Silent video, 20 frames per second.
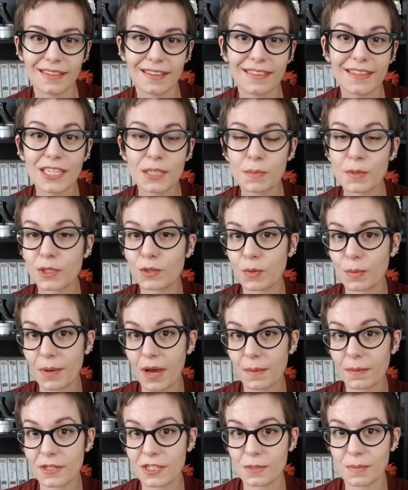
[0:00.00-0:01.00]
These books were
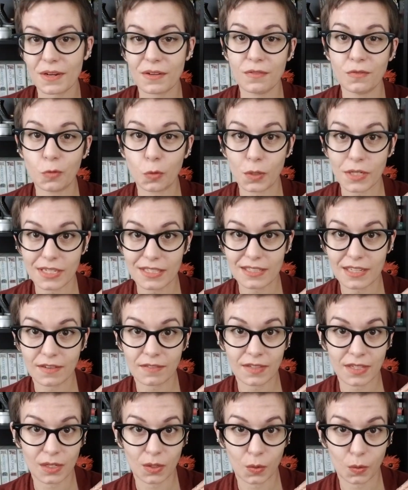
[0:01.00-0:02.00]
published by
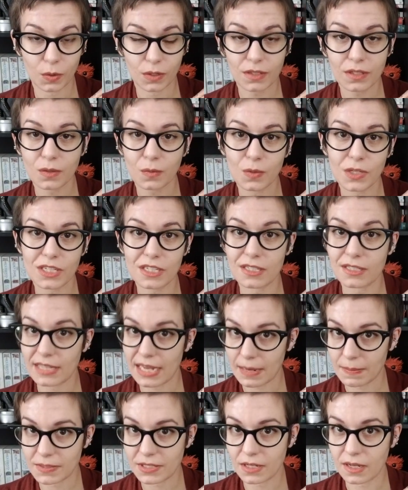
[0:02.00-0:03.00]
47 North, which is
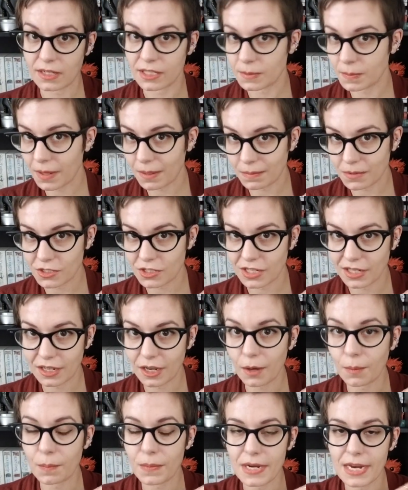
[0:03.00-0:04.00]
Amazon's publishing
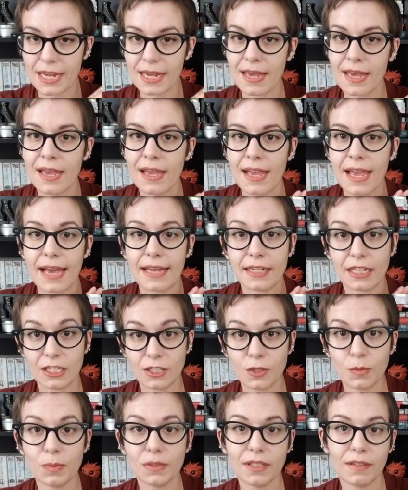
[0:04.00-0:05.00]
company, and I
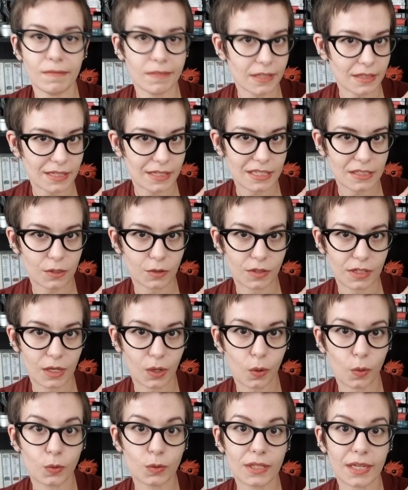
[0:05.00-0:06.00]
do believe that these are the
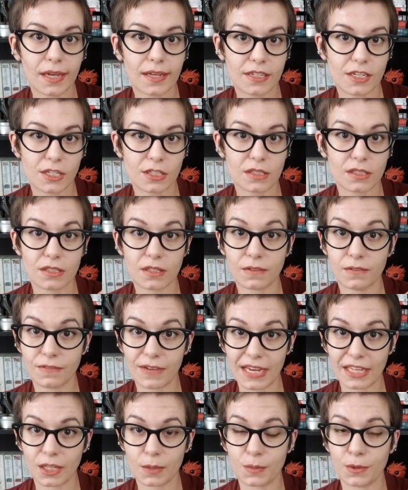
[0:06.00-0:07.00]
only editions
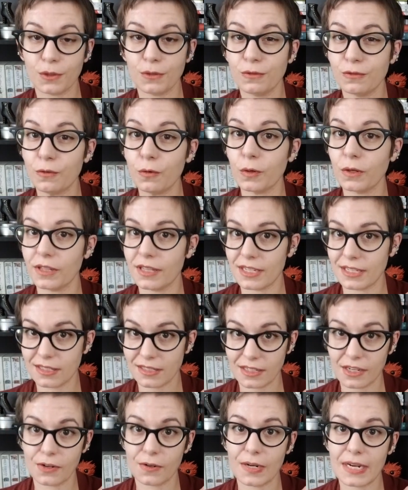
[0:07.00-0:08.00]
available for this
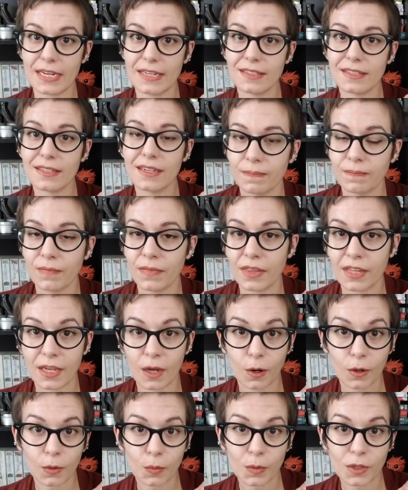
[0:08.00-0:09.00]
series. The
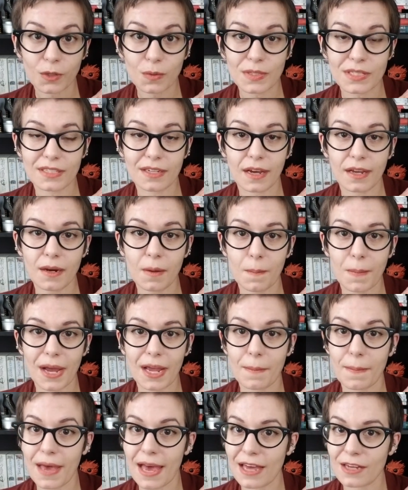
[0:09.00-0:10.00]
artwork was done by
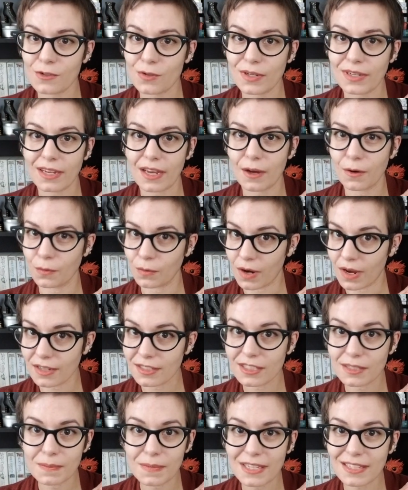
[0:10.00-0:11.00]
Patrick
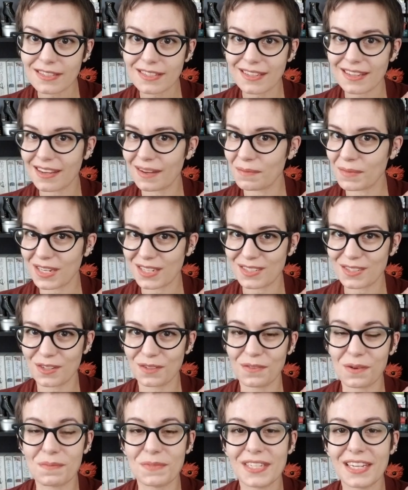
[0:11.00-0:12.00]
Arrasmith. I'm not sure
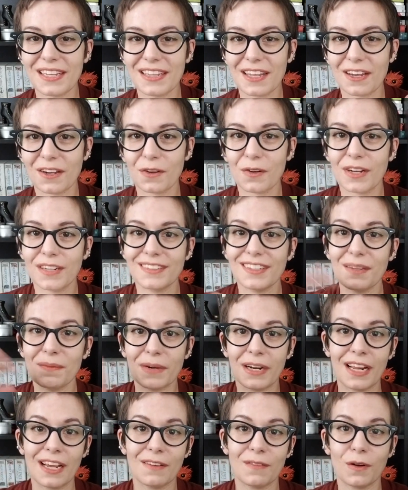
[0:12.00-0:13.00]
if I'm saying that correctly,
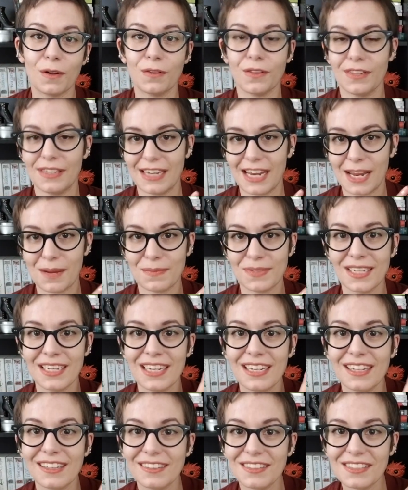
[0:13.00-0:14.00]
but I have all the names
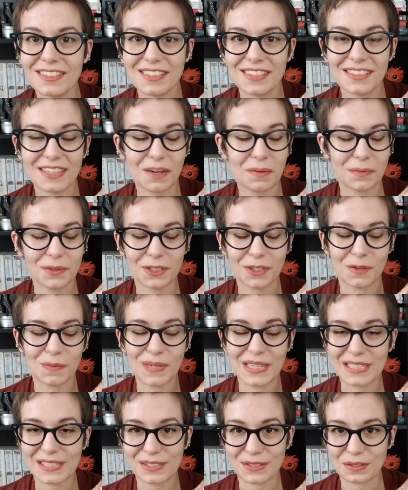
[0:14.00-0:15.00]
listed down below
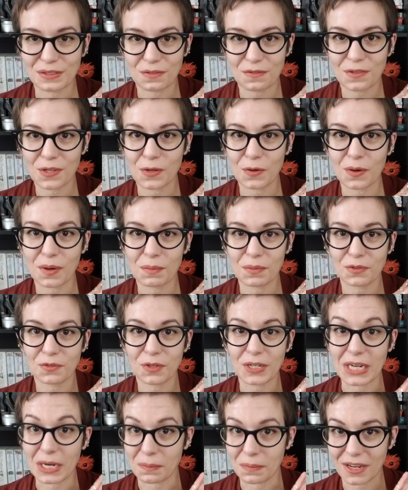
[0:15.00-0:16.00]
because there's a few I'm
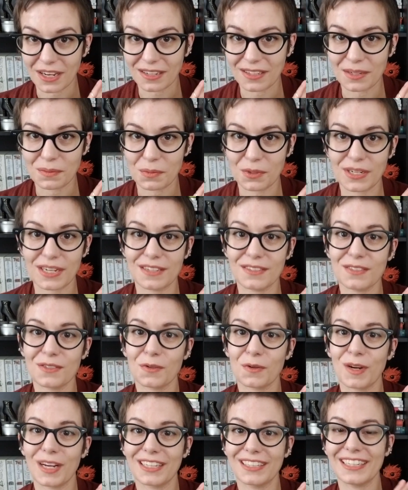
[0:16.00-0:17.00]
afraid I'm not going to pronounce
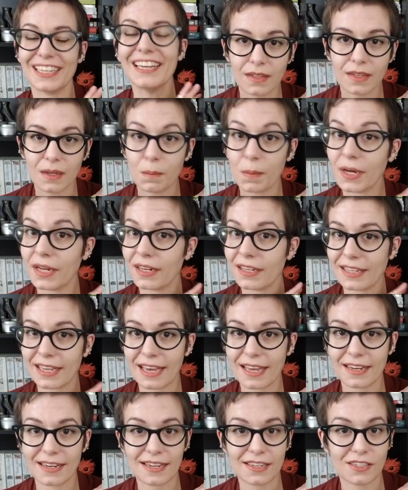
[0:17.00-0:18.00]
correctly. But
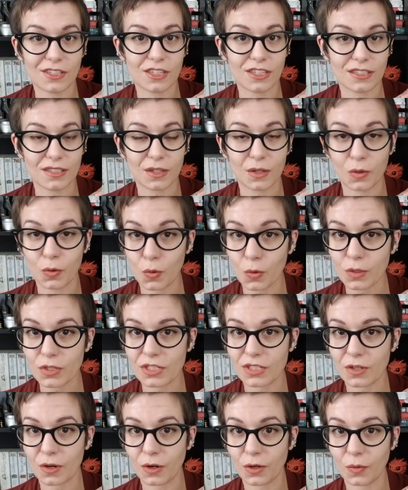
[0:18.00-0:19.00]
again, it's just
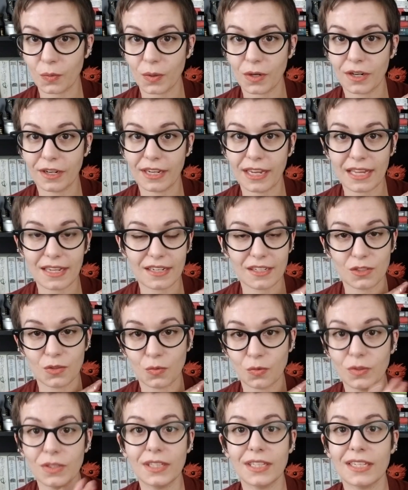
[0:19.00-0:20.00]
gorgeous artwork and it's
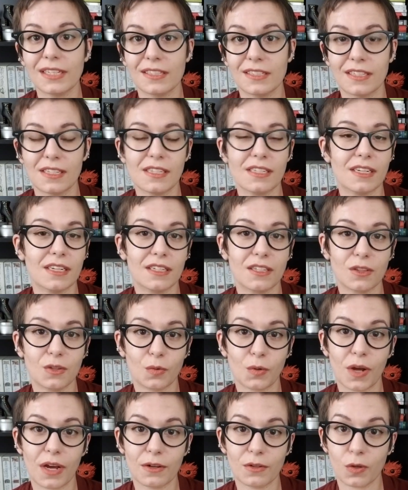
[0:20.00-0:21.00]
really consistent
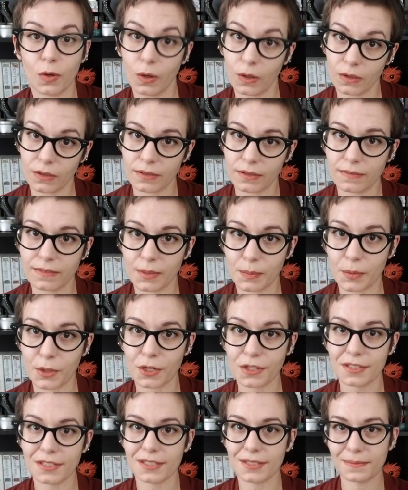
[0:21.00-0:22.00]
throughout all of the
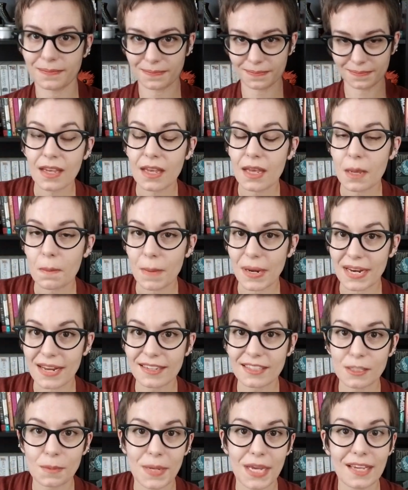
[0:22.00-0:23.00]
books. My
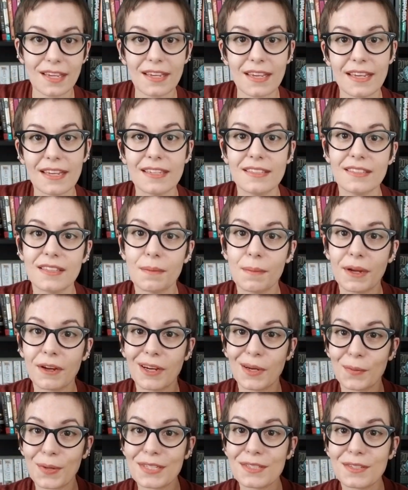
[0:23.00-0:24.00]
next pick is the
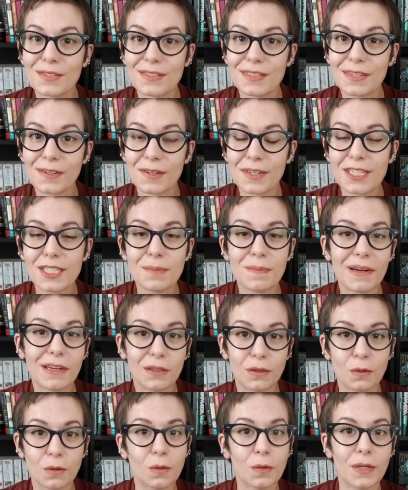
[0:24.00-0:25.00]
Mary Russell series by
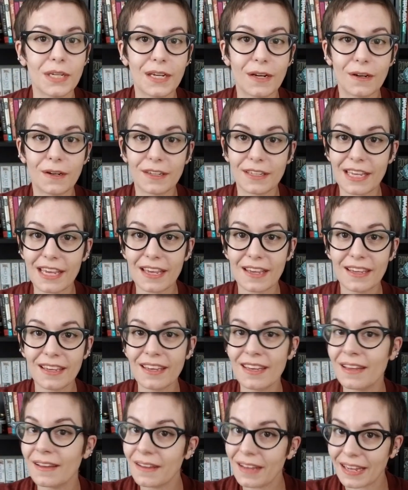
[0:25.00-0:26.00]
Lori R.
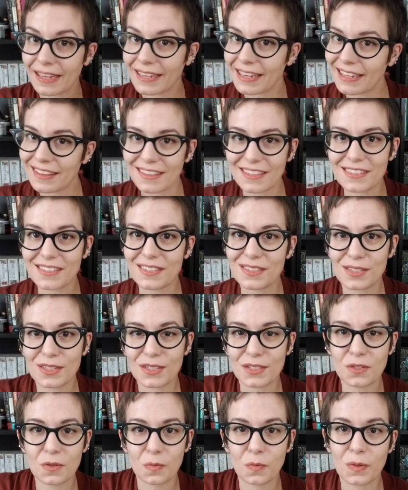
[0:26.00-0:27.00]
King. Again, this is
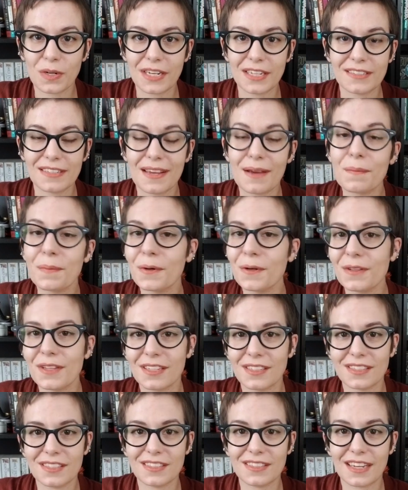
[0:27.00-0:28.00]
just one example.
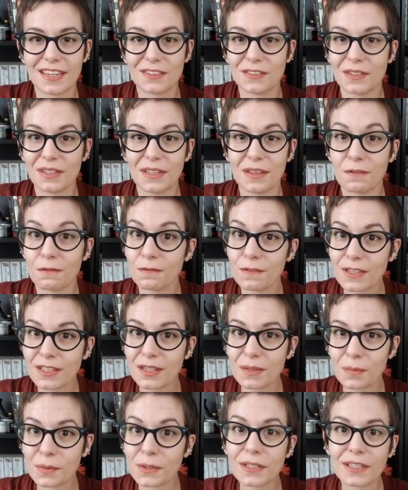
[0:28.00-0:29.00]
This is actually the
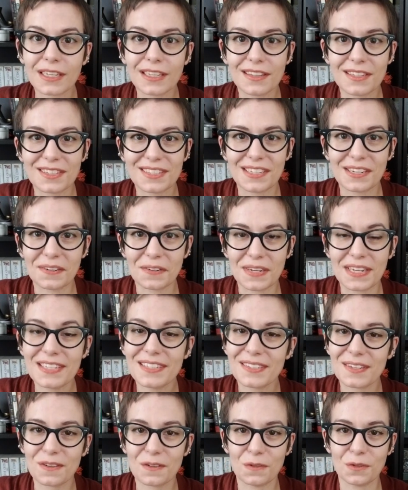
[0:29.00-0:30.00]
5th book in the
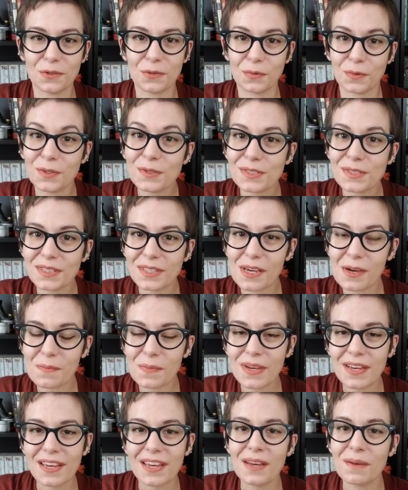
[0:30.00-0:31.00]
series, O
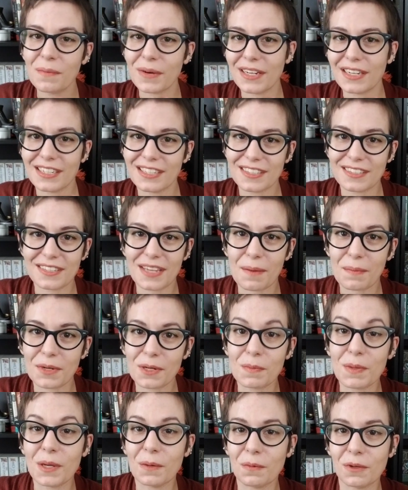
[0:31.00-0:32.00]
Jerusalem, but it does happen to
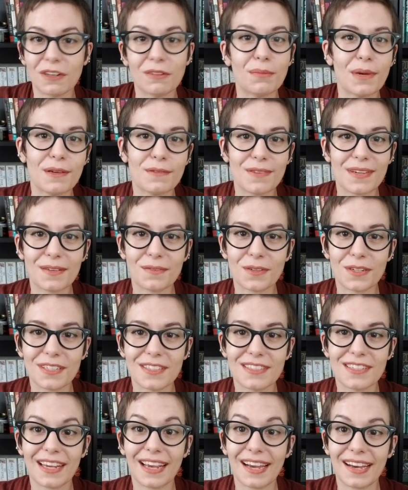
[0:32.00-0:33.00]
be one of my
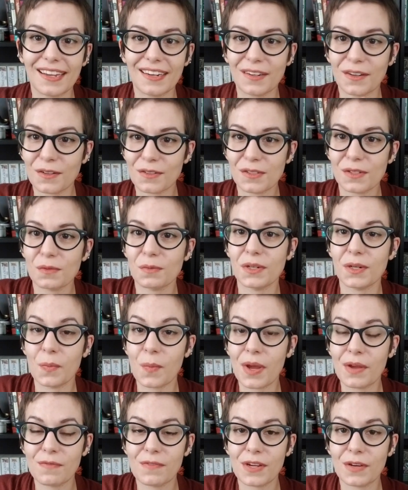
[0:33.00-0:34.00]
favorites and also one of
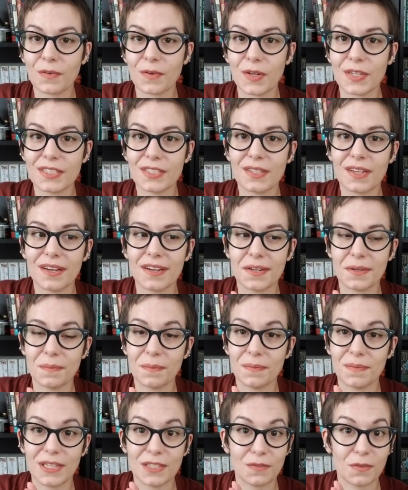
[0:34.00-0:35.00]
my favorites
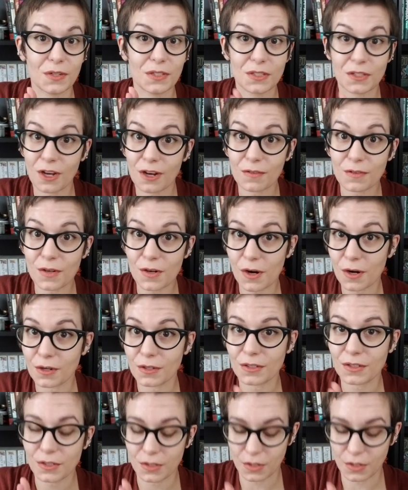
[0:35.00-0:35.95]
as far as cover art